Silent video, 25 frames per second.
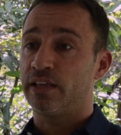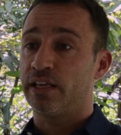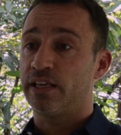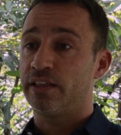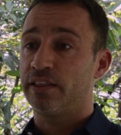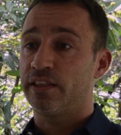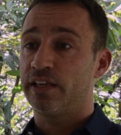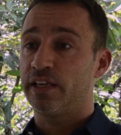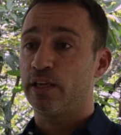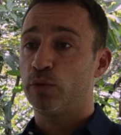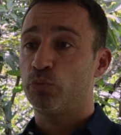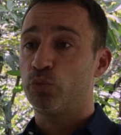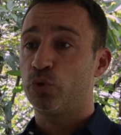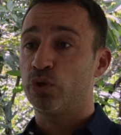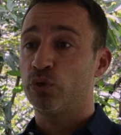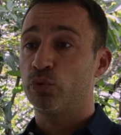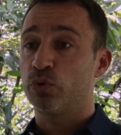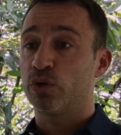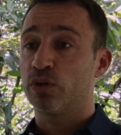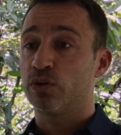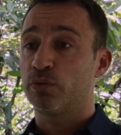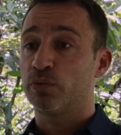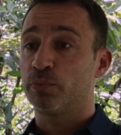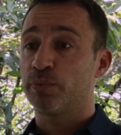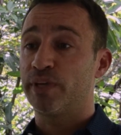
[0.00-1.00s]
in the IBRRI
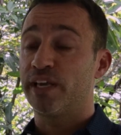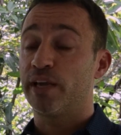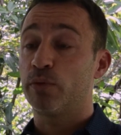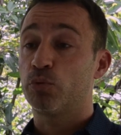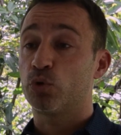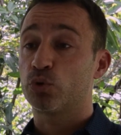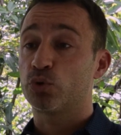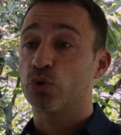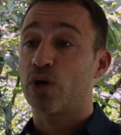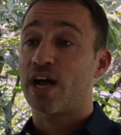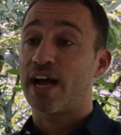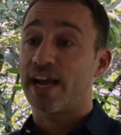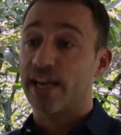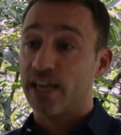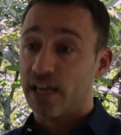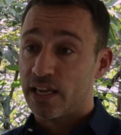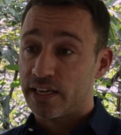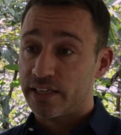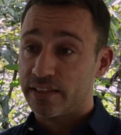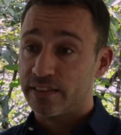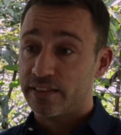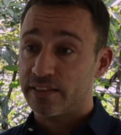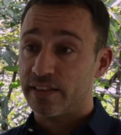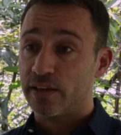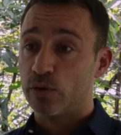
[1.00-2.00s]
will be able to
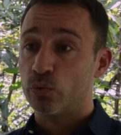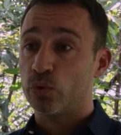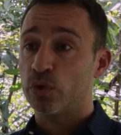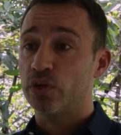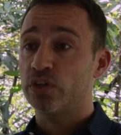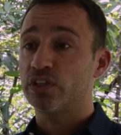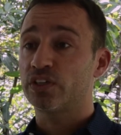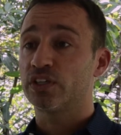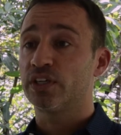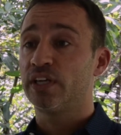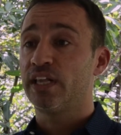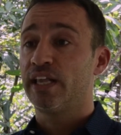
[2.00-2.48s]
highlight their work